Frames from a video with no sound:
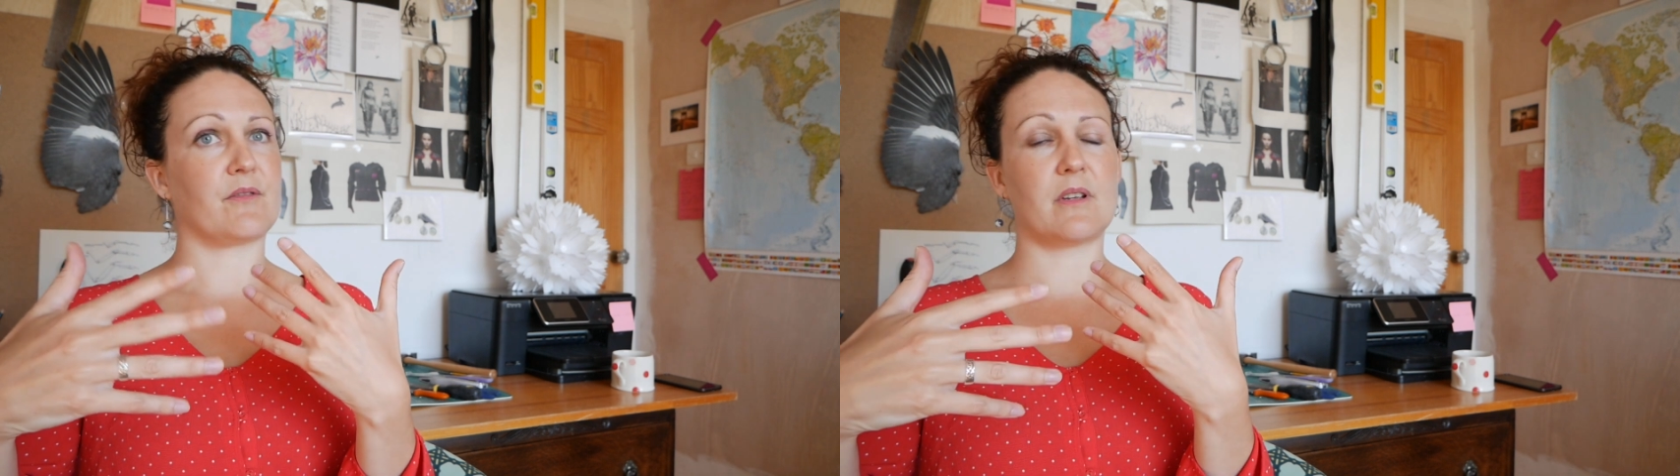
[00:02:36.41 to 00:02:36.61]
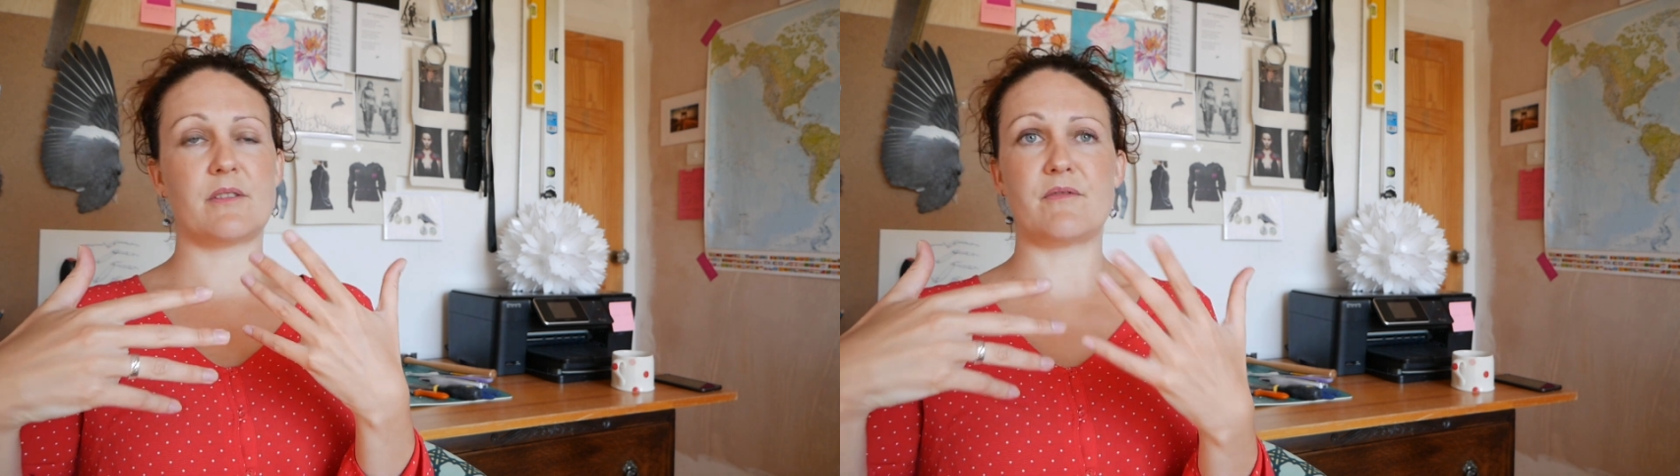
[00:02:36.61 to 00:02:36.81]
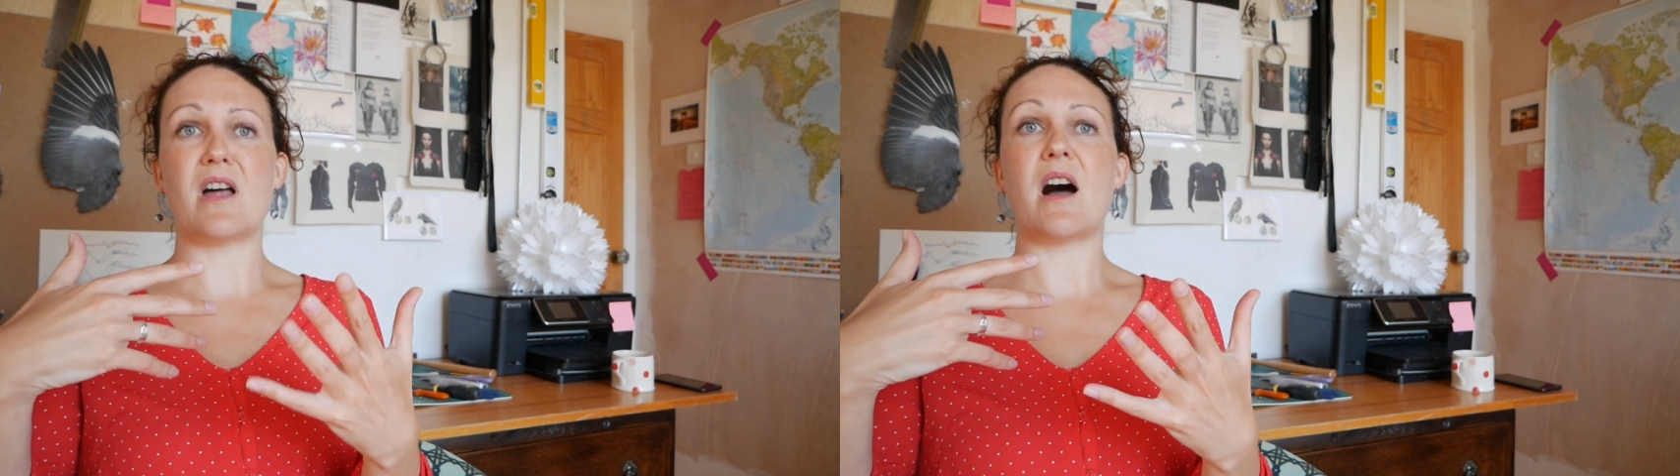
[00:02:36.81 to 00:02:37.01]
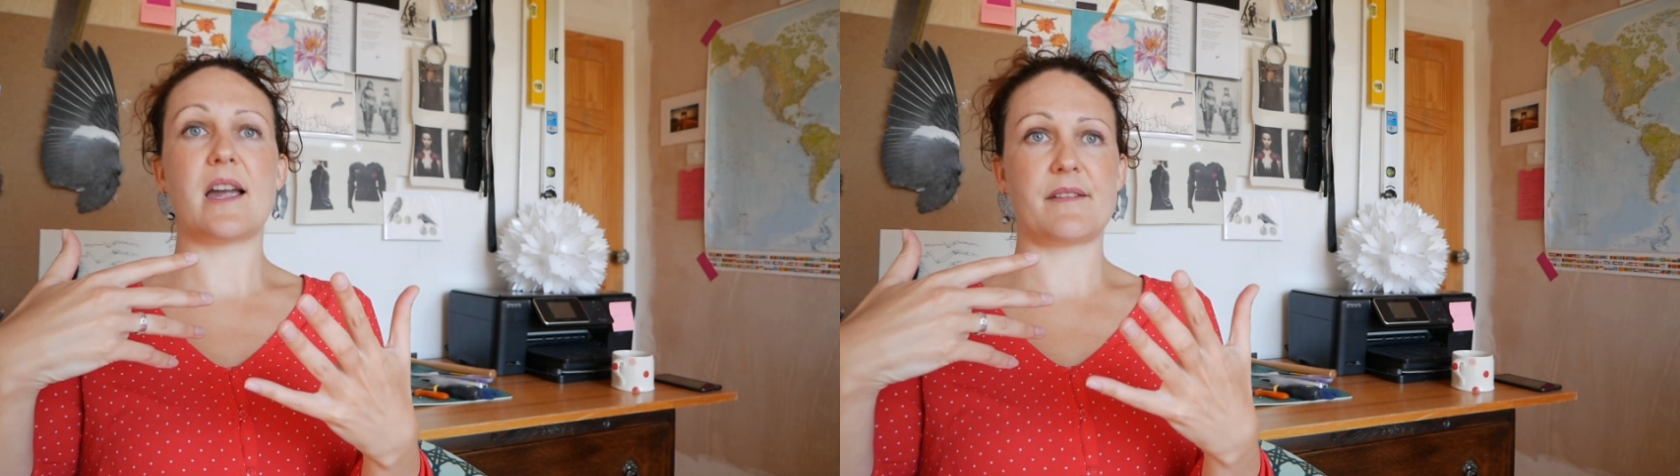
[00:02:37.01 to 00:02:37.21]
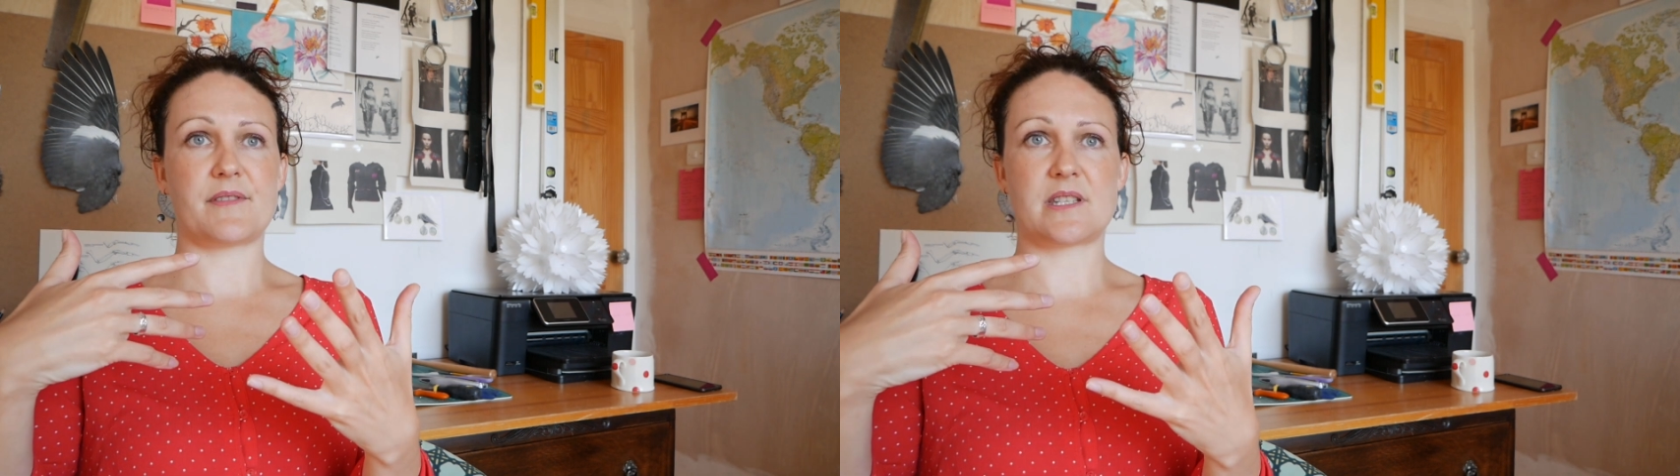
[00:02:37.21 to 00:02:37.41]
of
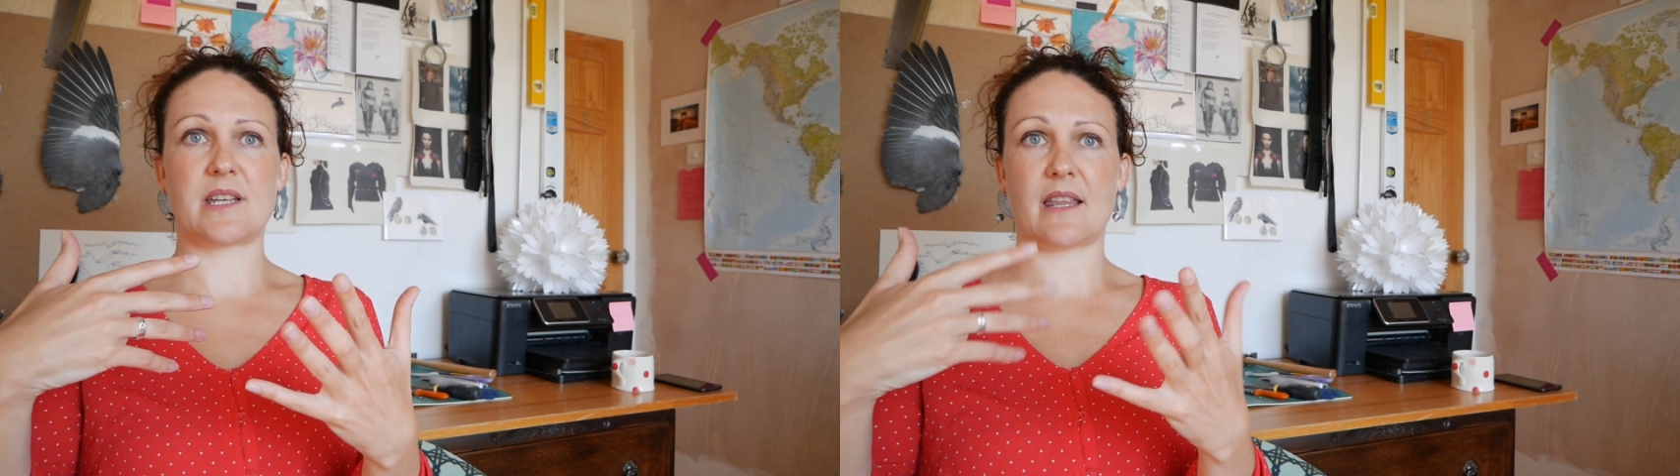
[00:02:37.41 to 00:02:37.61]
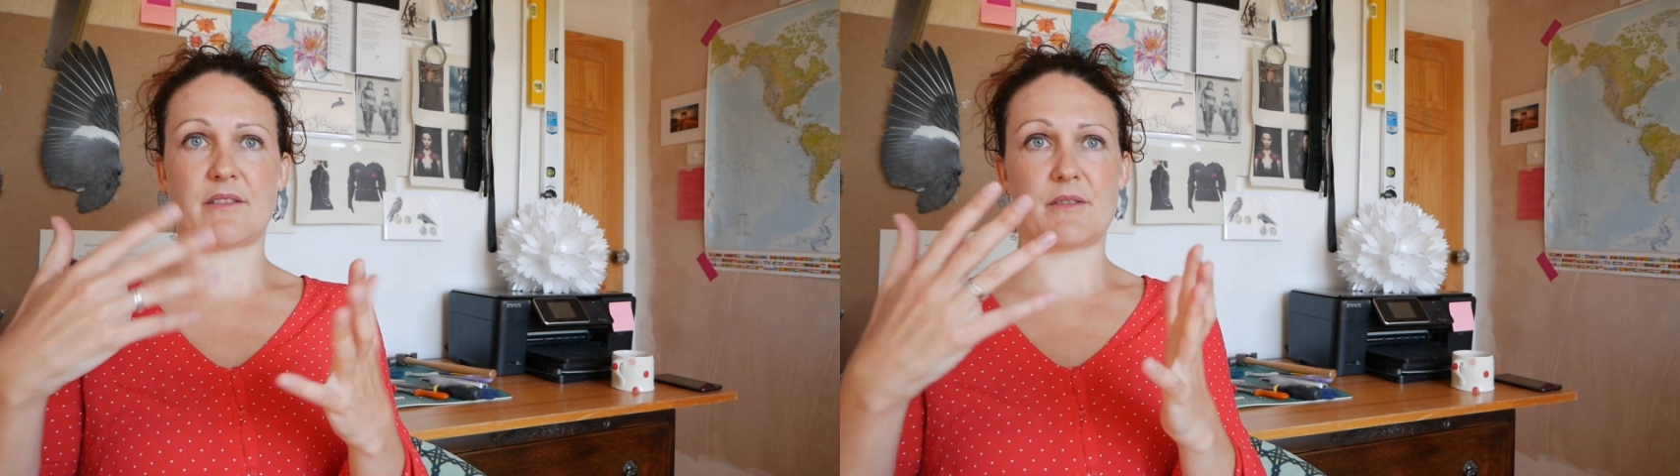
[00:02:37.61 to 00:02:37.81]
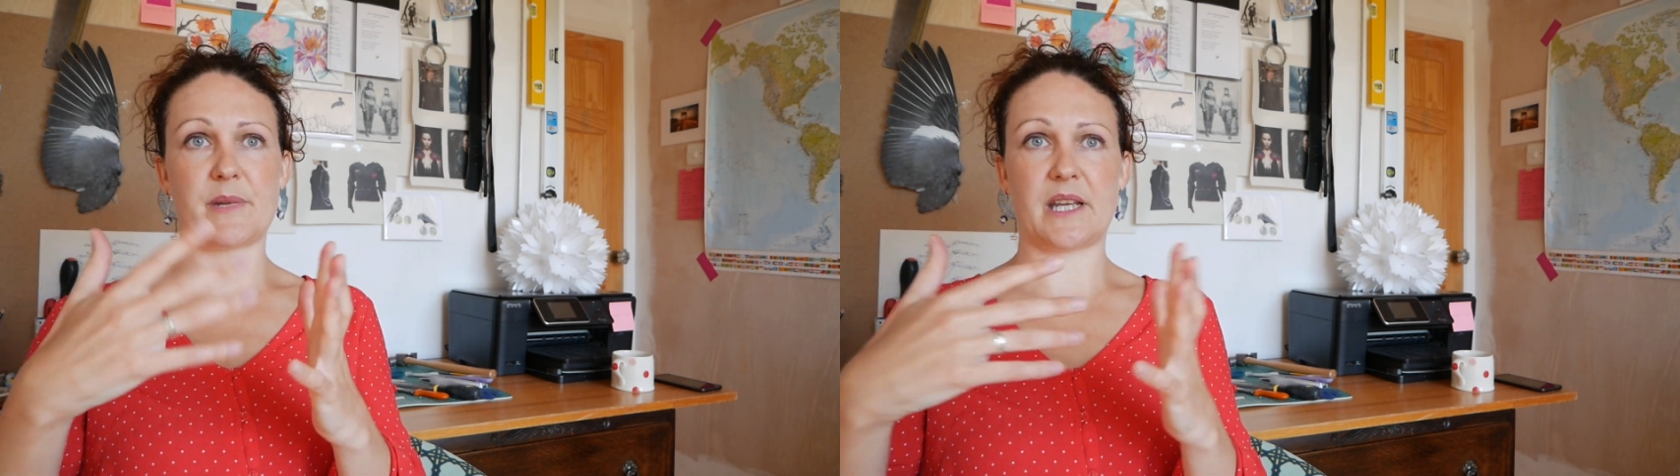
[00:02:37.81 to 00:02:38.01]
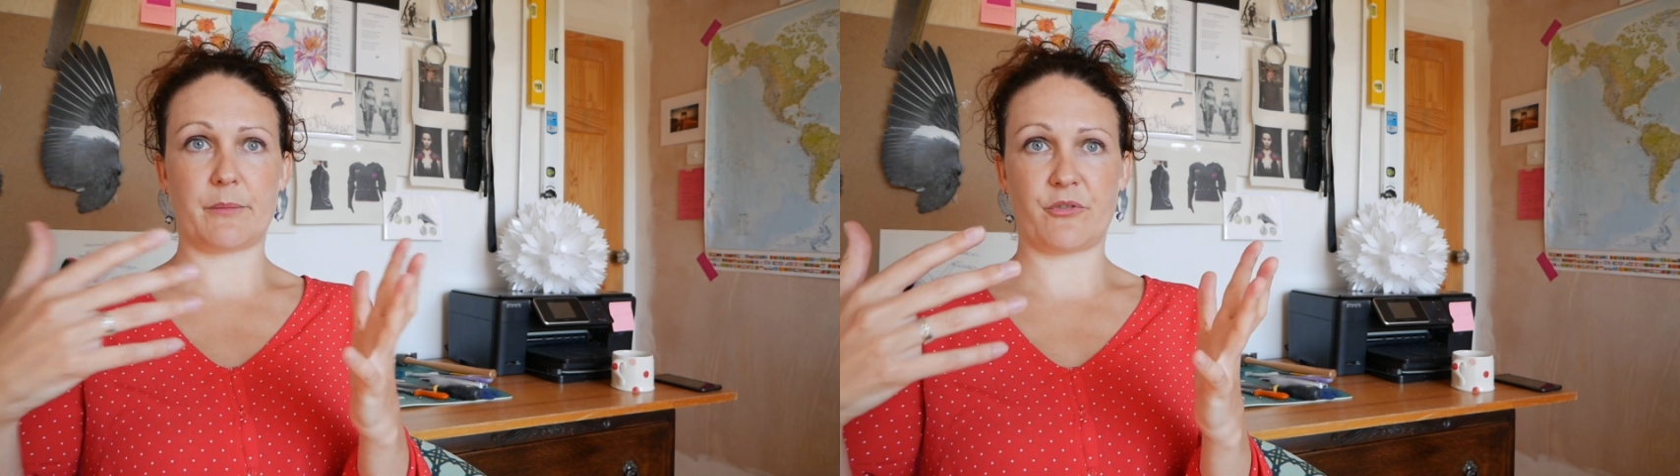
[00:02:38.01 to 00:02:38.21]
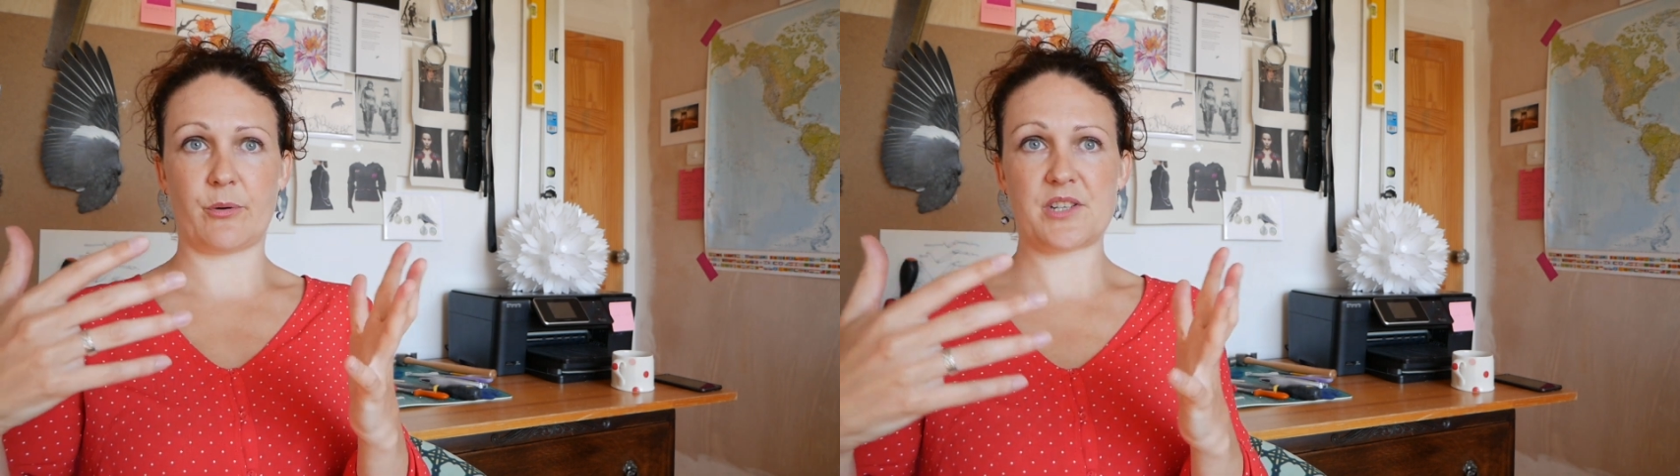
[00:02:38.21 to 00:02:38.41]
knives together and be able to